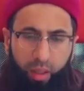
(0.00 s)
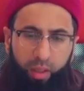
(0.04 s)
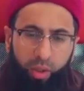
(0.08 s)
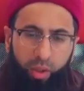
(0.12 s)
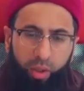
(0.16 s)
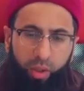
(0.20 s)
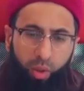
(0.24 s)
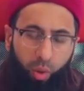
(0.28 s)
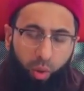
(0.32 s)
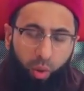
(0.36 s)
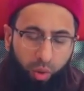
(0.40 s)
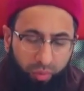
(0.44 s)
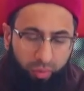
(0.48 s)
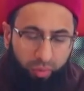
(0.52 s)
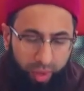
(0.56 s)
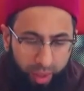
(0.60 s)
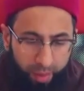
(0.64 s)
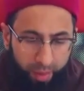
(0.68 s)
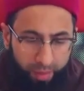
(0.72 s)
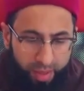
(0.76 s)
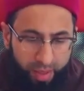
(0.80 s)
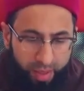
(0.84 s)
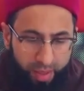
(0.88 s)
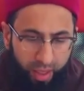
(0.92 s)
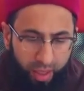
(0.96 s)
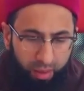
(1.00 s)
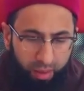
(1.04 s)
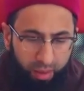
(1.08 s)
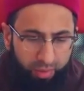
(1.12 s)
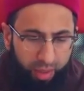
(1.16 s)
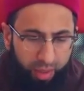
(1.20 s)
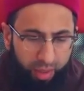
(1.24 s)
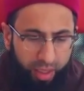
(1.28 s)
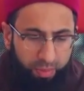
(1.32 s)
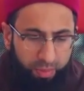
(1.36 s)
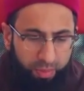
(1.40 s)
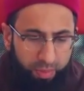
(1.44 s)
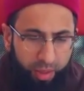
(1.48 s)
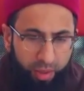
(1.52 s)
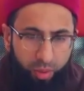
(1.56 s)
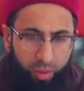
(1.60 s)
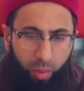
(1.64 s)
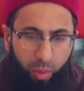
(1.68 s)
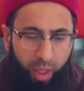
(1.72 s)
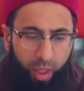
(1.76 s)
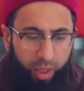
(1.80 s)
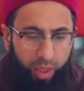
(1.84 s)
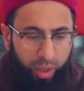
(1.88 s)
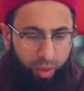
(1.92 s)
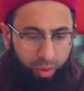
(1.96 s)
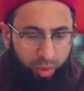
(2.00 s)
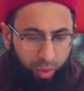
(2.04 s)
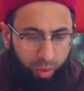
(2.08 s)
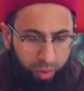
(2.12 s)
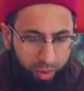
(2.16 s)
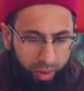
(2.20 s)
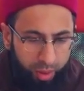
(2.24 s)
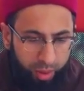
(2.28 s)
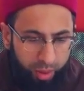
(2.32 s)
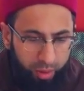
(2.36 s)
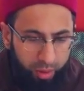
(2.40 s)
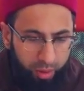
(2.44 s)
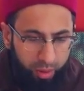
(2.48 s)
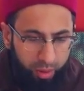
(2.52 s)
The author himself explains why he wrote it.